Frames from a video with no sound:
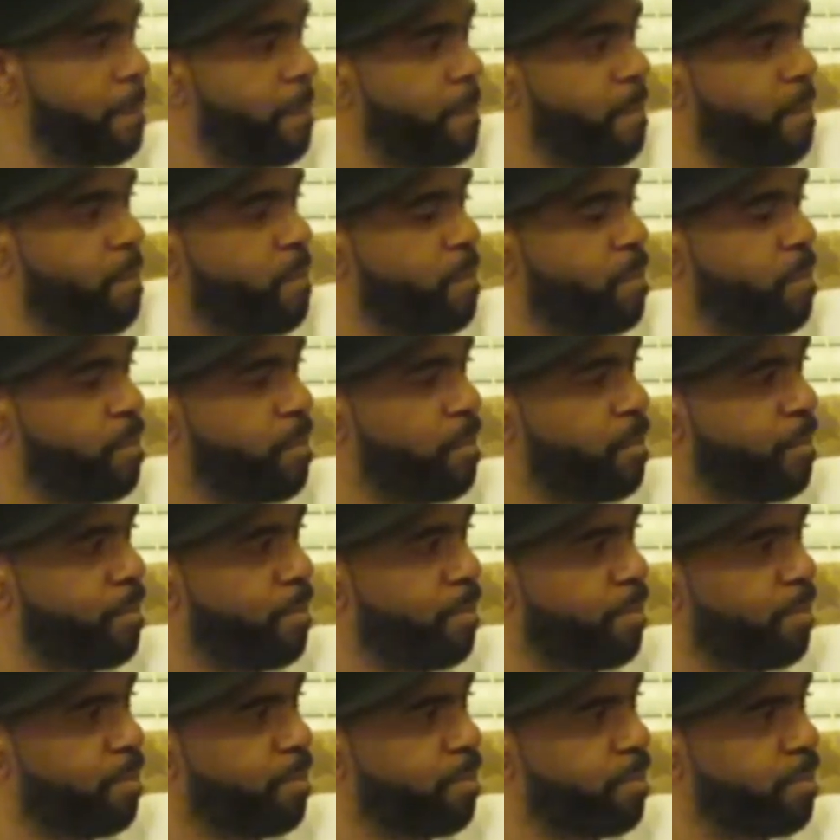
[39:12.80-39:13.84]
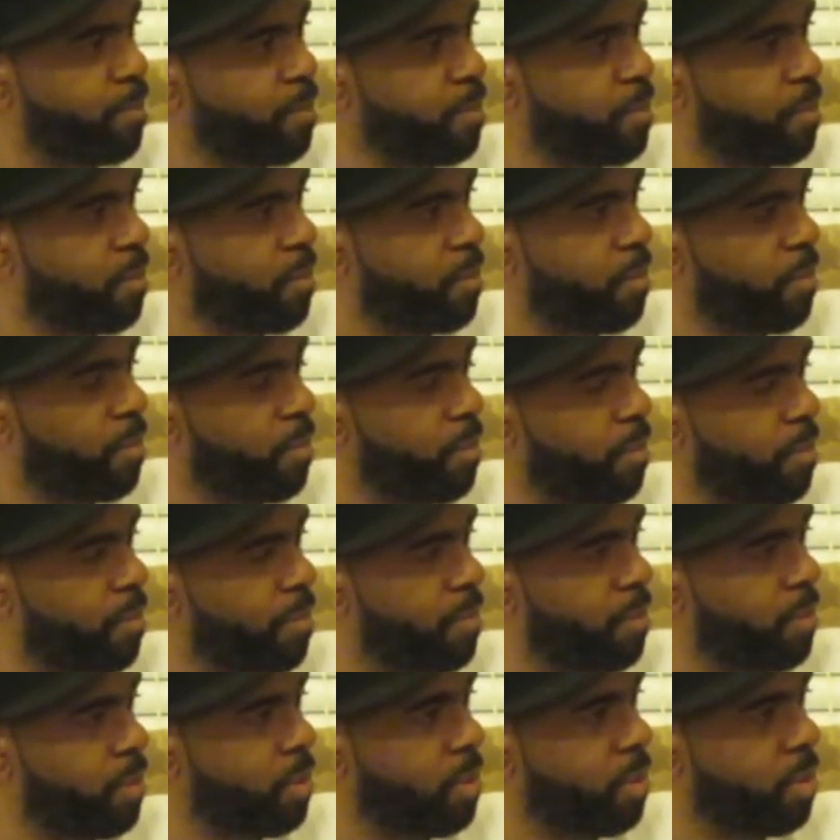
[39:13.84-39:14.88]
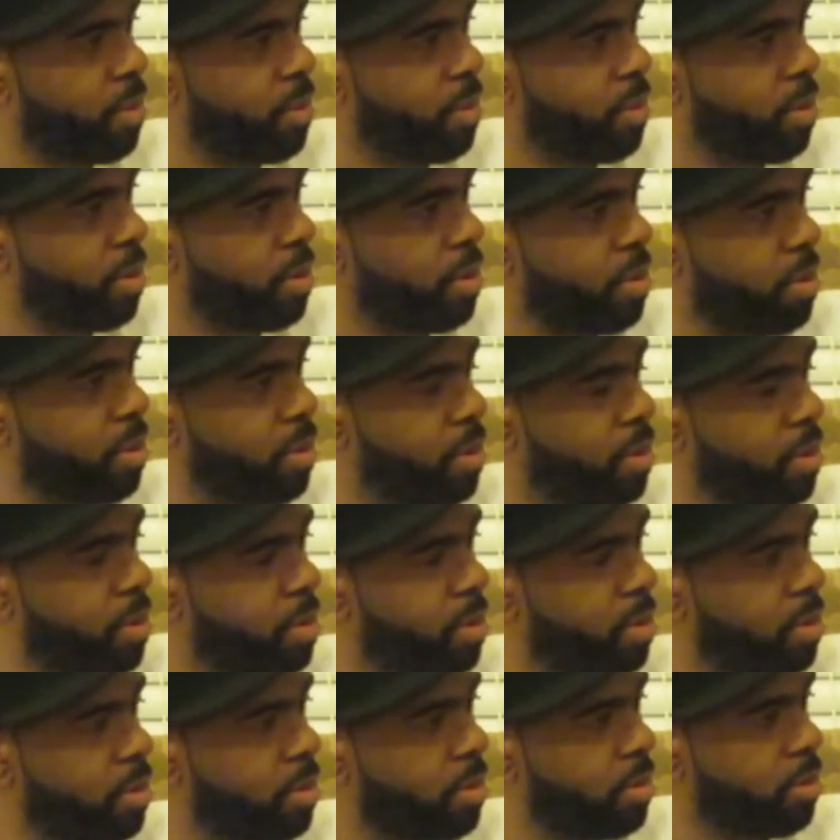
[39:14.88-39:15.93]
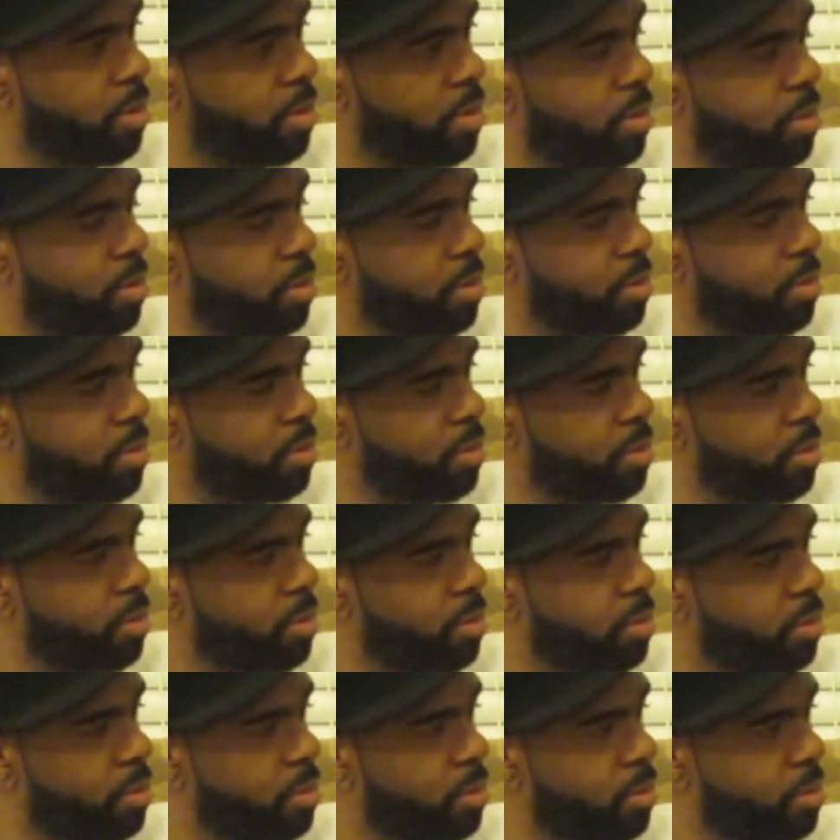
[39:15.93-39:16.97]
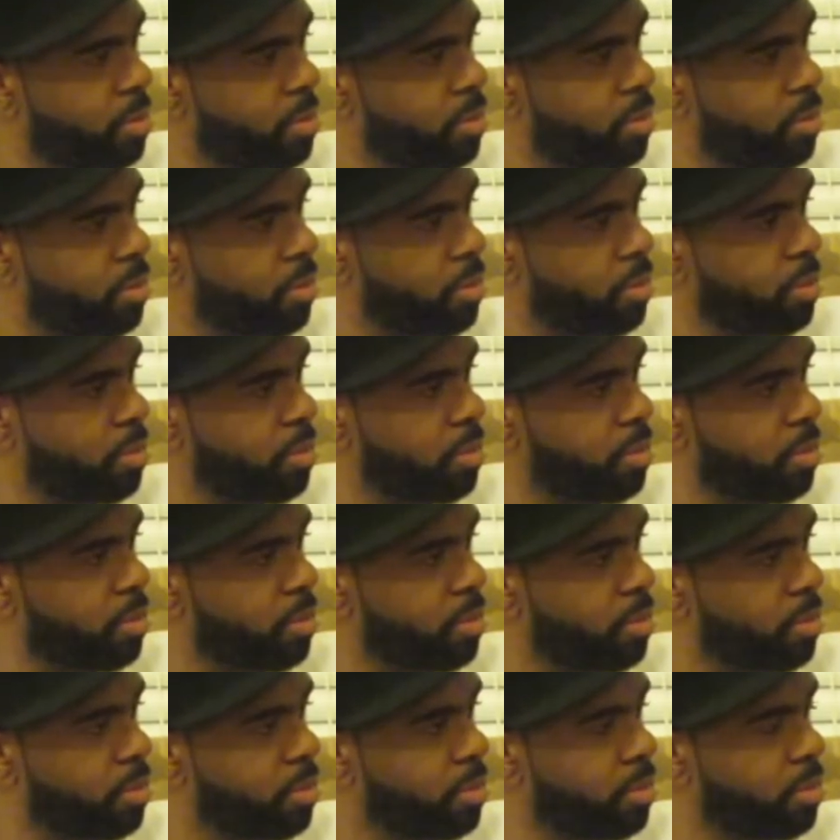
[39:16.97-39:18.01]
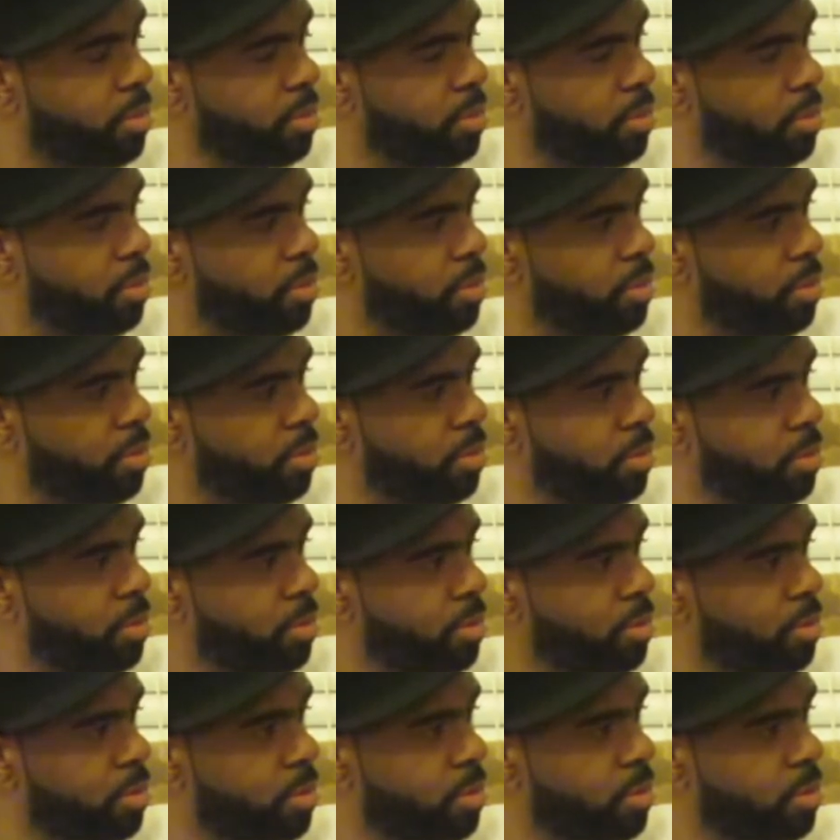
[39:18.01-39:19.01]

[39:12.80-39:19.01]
[no speech]